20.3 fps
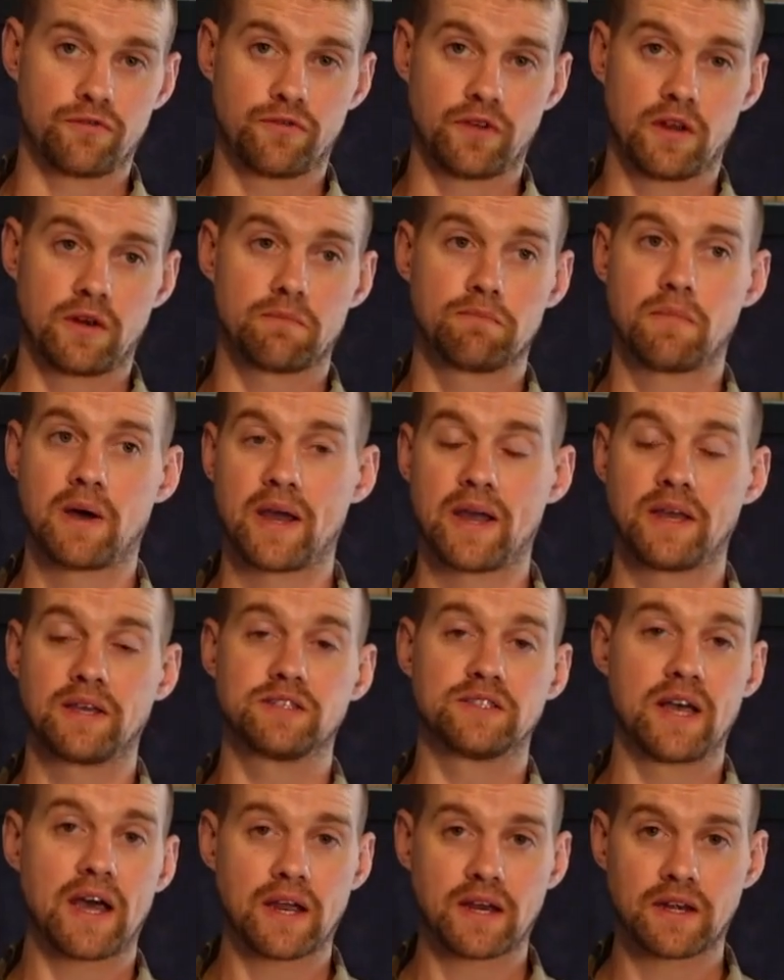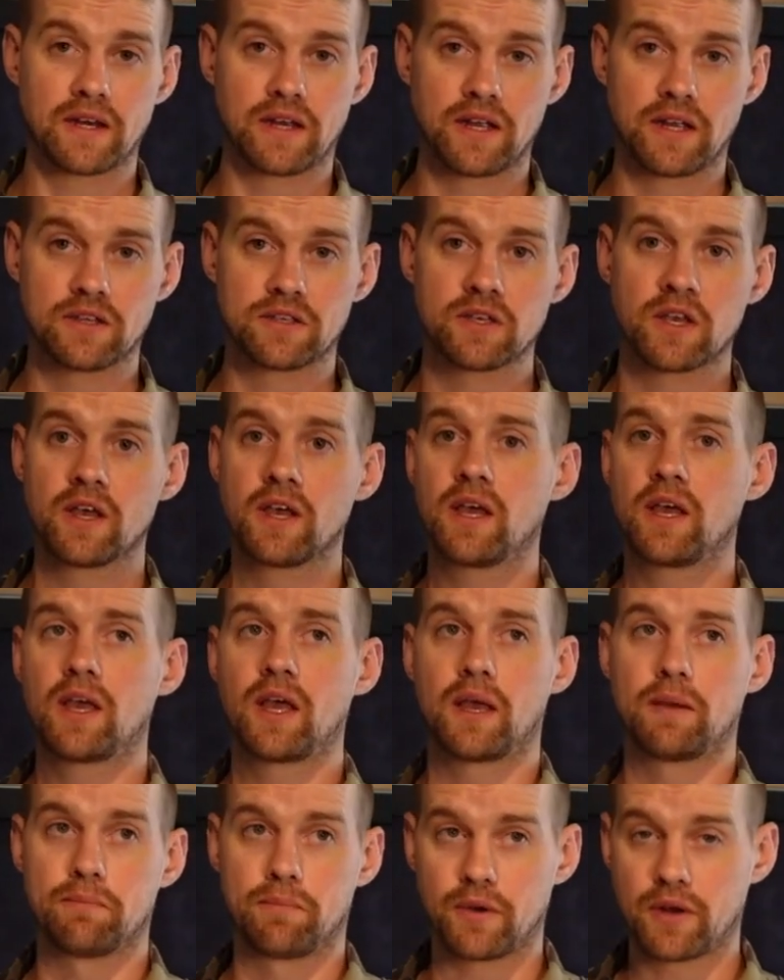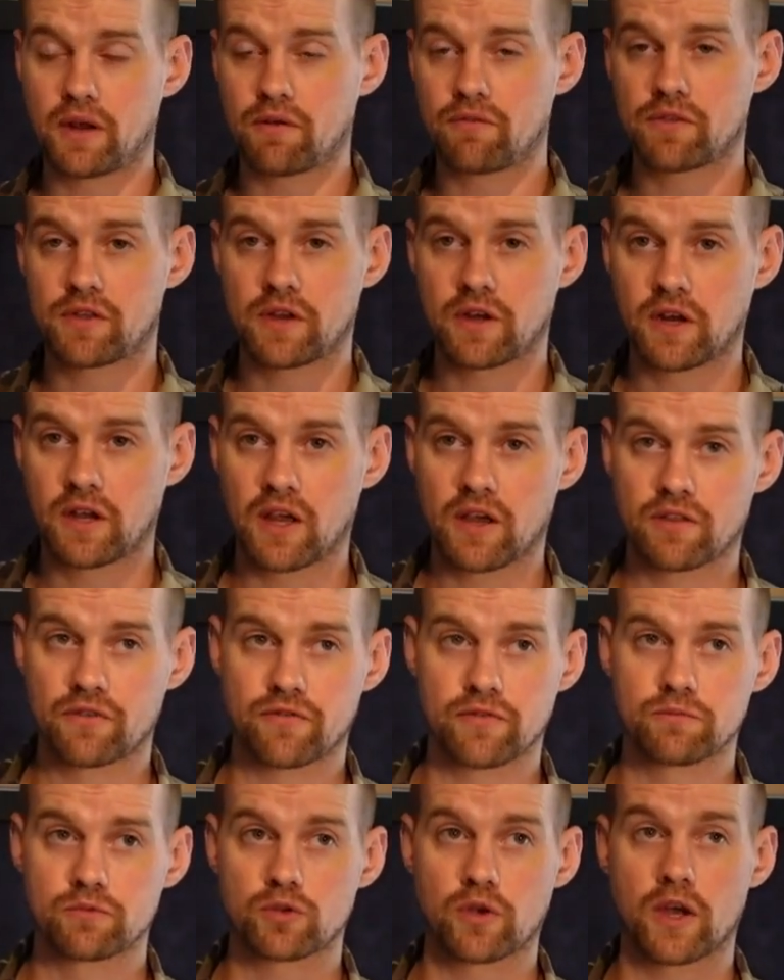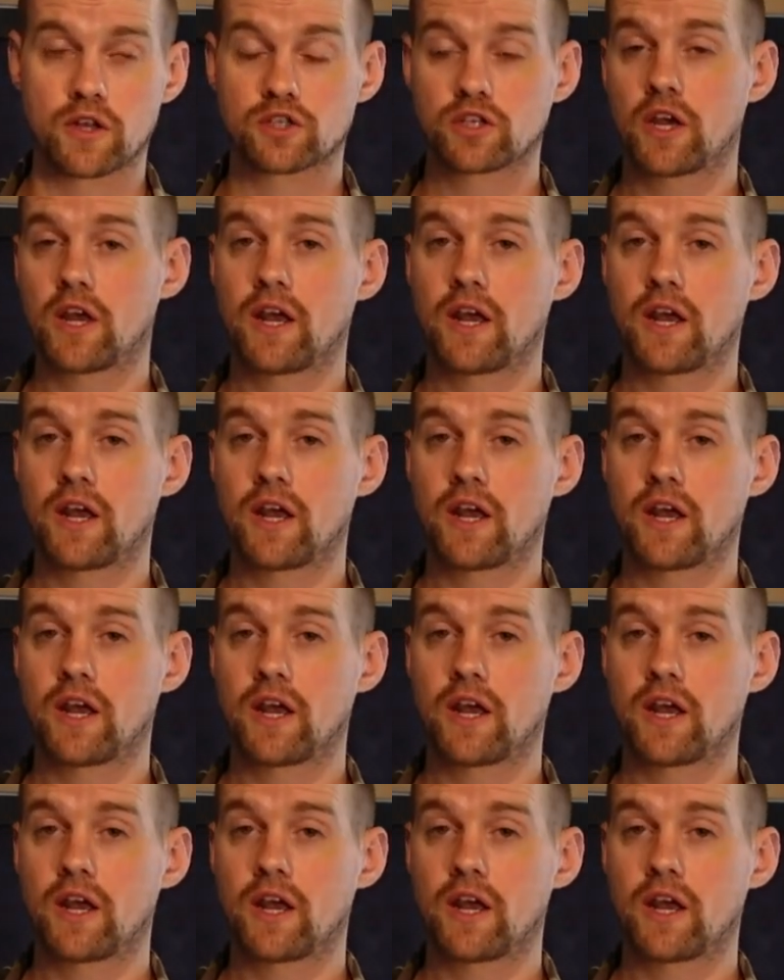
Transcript: fit my exact needs and put everything together from scratch,